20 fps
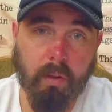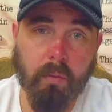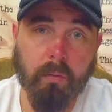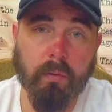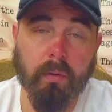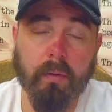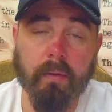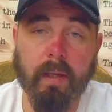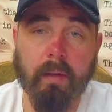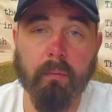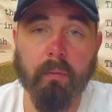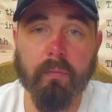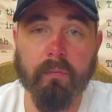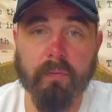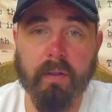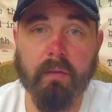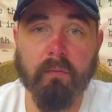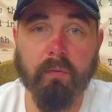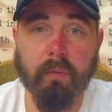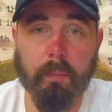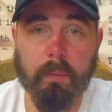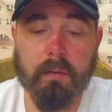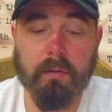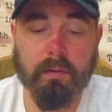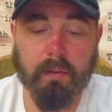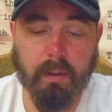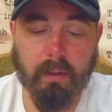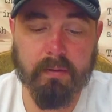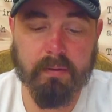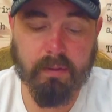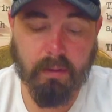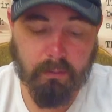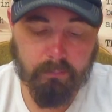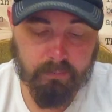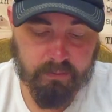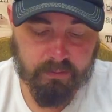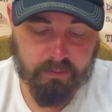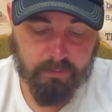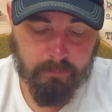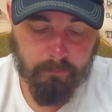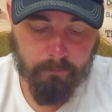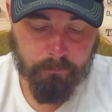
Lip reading: older that were fit for military service.